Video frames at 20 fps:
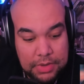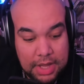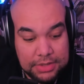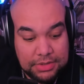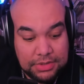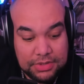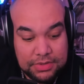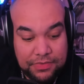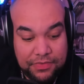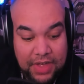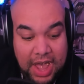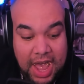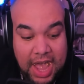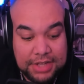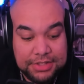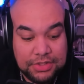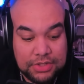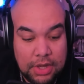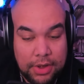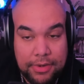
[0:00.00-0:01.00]
It's
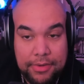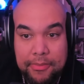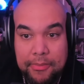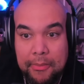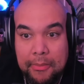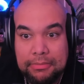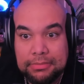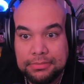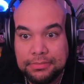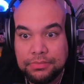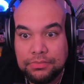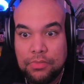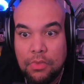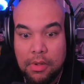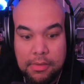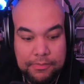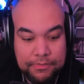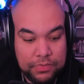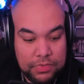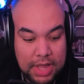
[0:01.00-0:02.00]
facts, though.
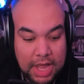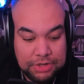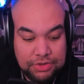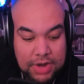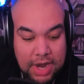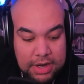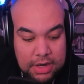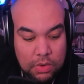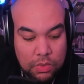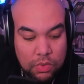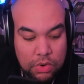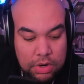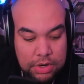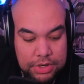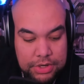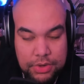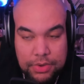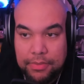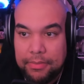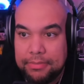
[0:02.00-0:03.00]
They tried to
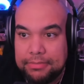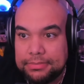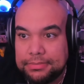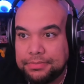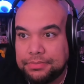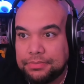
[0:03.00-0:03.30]
warn you.